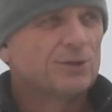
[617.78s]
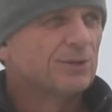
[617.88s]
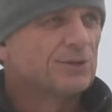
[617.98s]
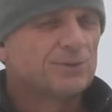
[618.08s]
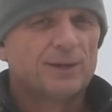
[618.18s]

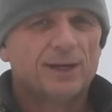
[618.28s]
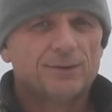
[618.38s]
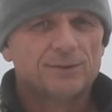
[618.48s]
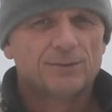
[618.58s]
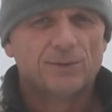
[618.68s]
turn this
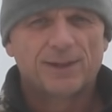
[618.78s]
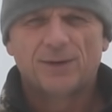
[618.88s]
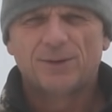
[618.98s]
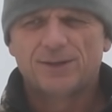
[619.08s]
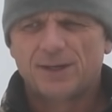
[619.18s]
around
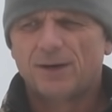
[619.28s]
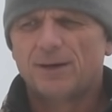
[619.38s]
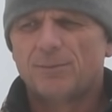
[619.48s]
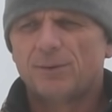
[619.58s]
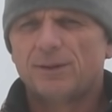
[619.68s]
without a
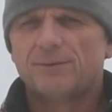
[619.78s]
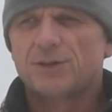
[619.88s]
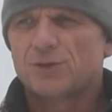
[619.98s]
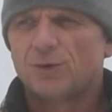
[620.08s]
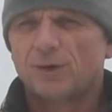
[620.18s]
doubt.
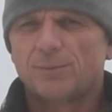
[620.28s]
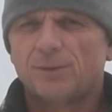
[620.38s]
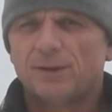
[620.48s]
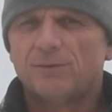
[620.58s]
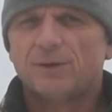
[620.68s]
I strongly
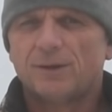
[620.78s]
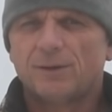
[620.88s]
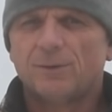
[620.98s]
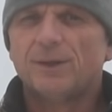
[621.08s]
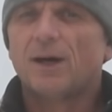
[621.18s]
believe
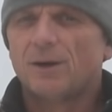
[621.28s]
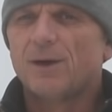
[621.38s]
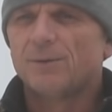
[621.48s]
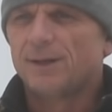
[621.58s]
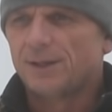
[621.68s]
we are
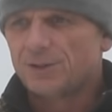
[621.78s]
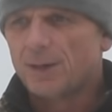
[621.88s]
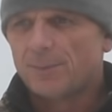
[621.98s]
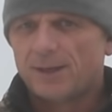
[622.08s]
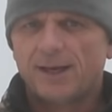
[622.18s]
already
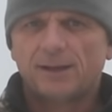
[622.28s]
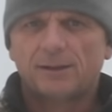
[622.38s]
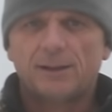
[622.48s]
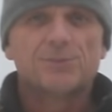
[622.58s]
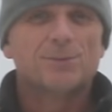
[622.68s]
jumping ahead
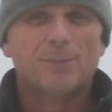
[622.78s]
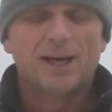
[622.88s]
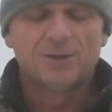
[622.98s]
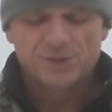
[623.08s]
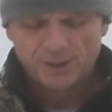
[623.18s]
in leaps and
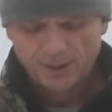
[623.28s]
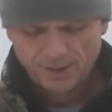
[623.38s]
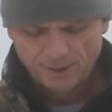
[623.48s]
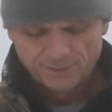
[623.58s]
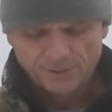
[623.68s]
bounds
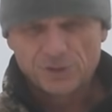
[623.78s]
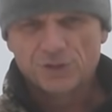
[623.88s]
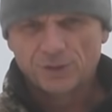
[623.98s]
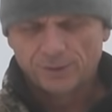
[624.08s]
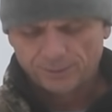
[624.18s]
for
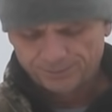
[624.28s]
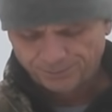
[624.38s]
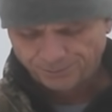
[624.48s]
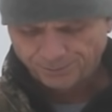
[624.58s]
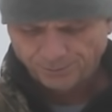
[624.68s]
certain.
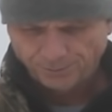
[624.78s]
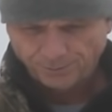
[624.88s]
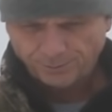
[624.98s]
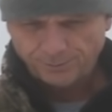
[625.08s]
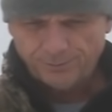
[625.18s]

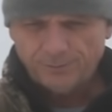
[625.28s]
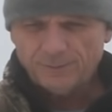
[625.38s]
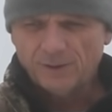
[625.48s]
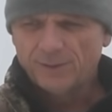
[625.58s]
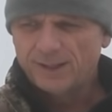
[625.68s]

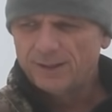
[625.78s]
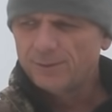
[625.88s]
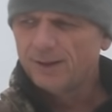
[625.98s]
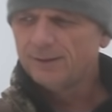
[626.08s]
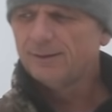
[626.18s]
But
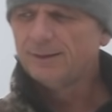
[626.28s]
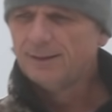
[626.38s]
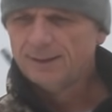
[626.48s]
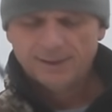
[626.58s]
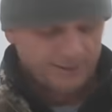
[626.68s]
anyway,
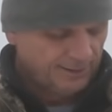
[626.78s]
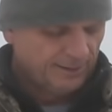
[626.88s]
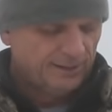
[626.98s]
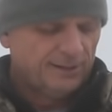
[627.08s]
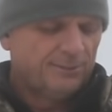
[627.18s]

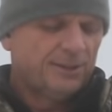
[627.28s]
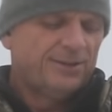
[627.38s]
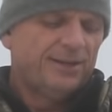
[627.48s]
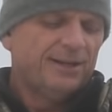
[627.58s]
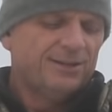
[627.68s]

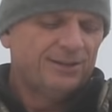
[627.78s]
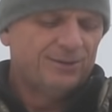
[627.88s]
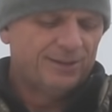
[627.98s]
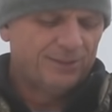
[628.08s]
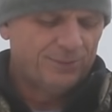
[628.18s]
on that
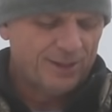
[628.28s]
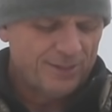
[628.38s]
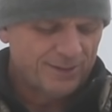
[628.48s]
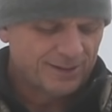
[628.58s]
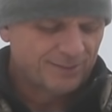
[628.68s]
note, what I
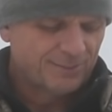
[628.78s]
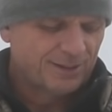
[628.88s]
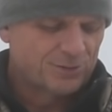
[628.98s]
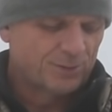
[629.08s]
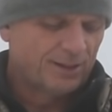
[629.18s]
think I'm
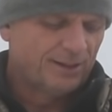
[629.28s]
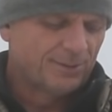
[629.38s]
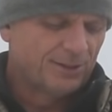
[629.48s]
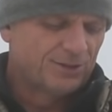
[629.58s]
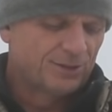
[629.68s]

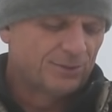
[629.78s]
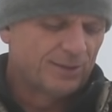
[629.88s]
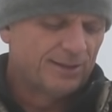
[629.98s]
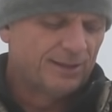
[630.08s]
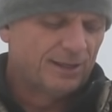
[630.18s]
going to do
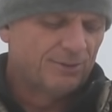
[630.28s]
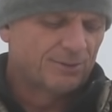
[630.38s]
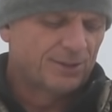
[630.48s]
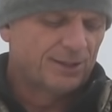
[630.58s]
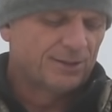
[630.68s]
right now
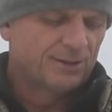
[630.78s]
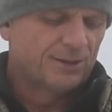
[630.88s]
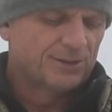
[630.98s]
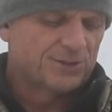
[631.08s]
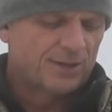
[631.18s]
over here and
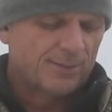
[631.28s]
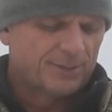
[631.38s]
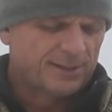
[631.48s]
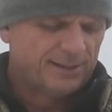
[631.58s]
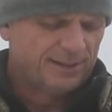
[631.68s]
on this
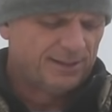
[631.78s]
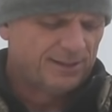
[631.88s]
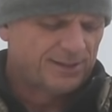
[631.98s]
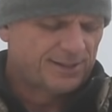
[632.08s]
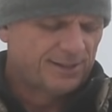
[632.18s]
topic
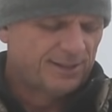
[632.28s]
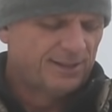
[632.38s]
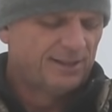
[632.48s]
is